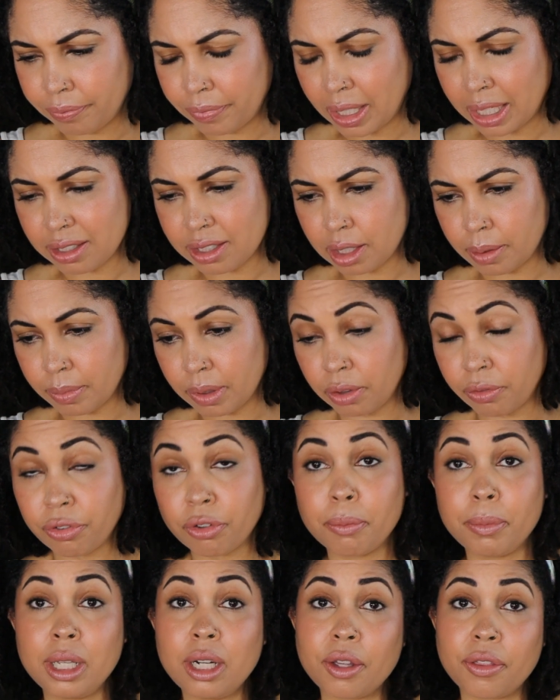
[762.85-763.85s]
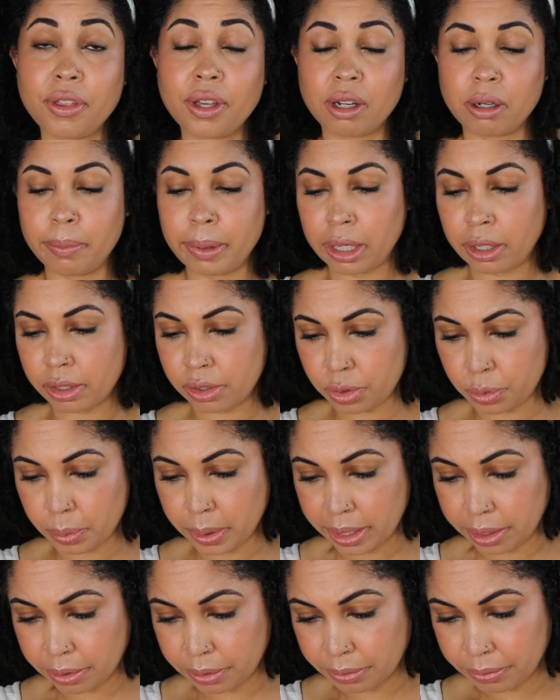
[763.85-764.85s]
And that's something for me to think about as
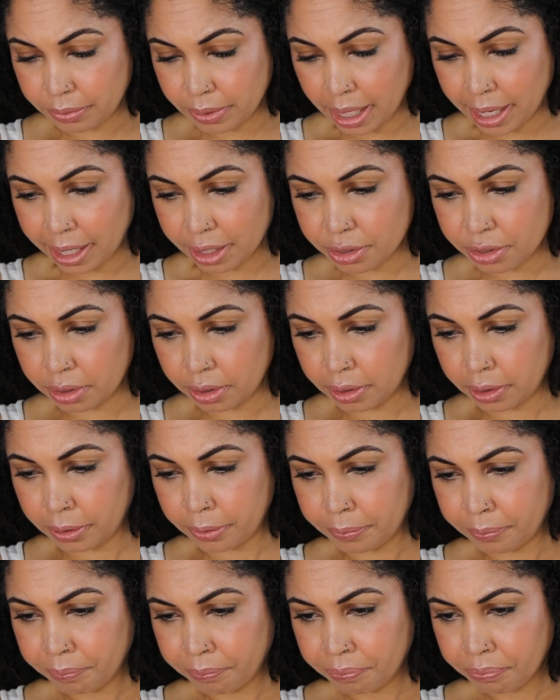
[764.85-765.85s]
well, actually.